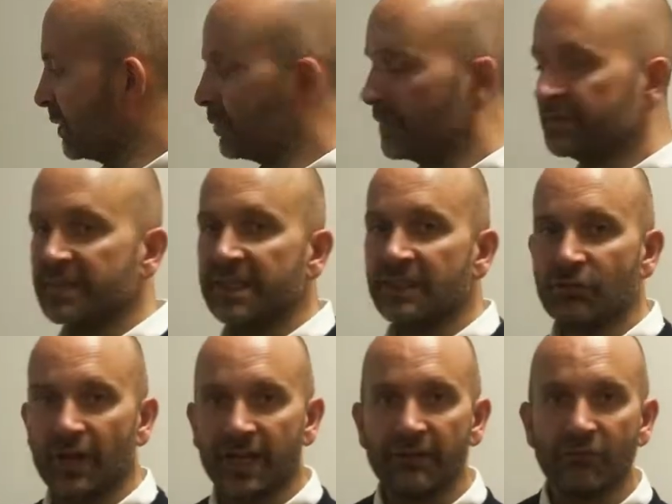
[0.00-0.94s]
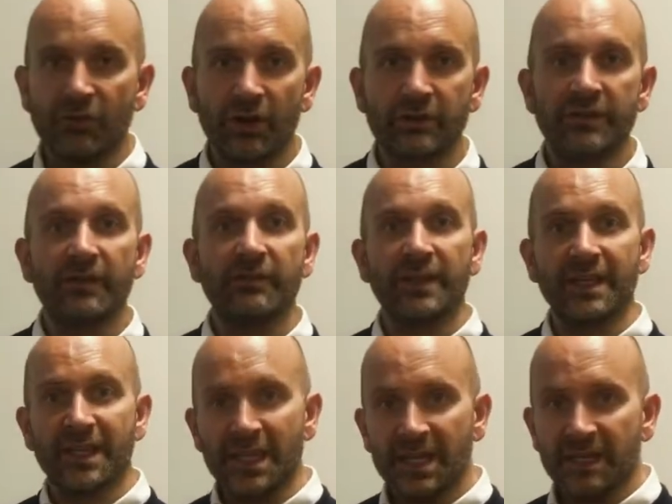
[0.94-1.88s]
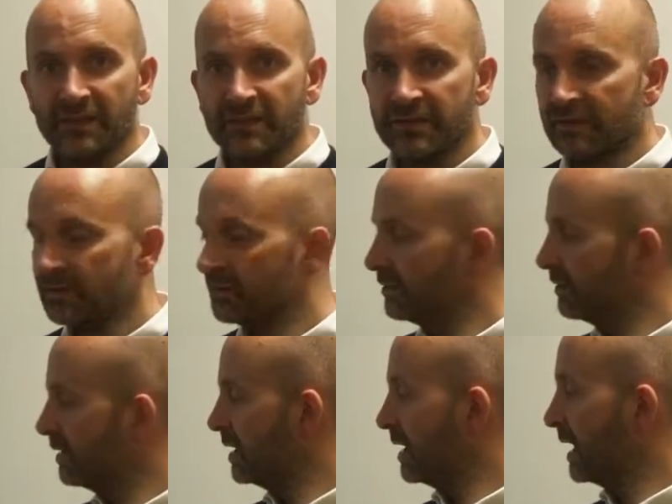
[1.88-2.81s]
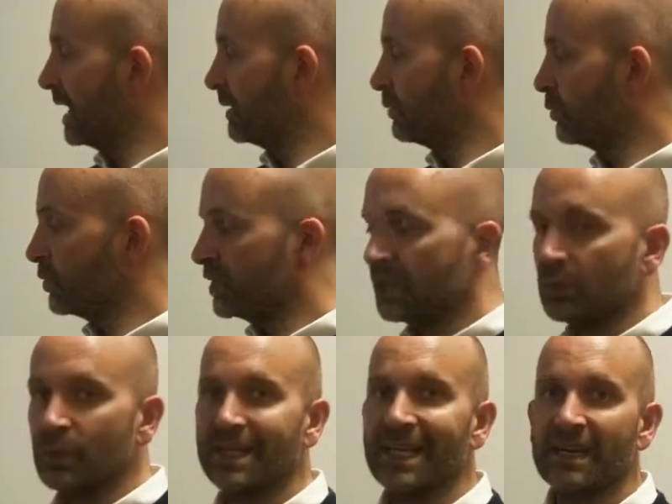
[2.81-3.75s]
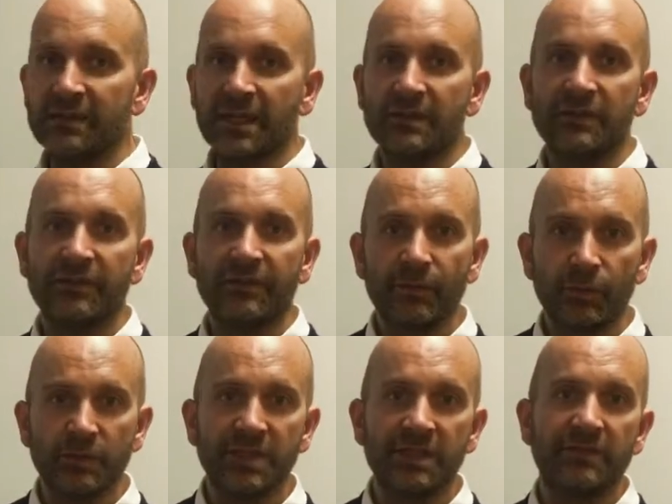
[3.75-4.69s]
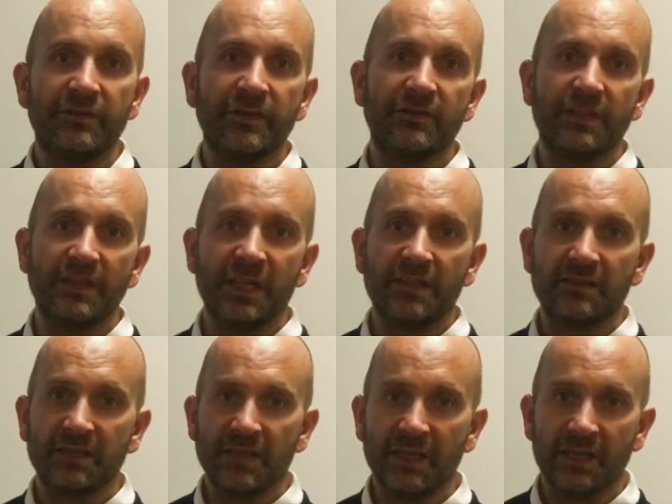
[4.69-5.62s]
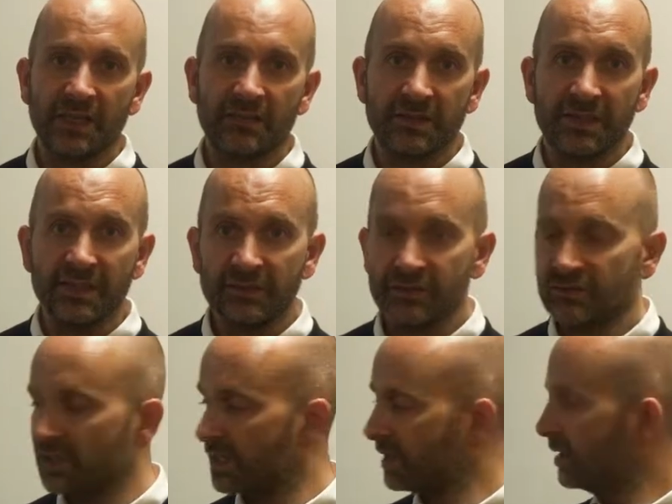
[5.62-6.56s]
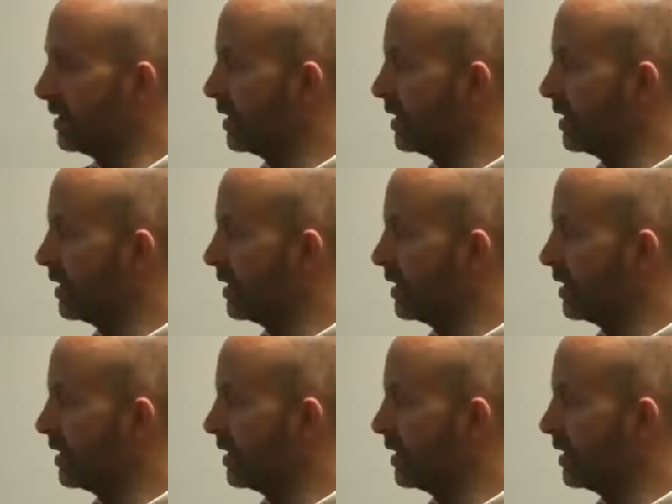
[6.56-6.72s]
We've seen great inroads over the years, and you know, we're now down to 40 to 50 deaths a year as an industry,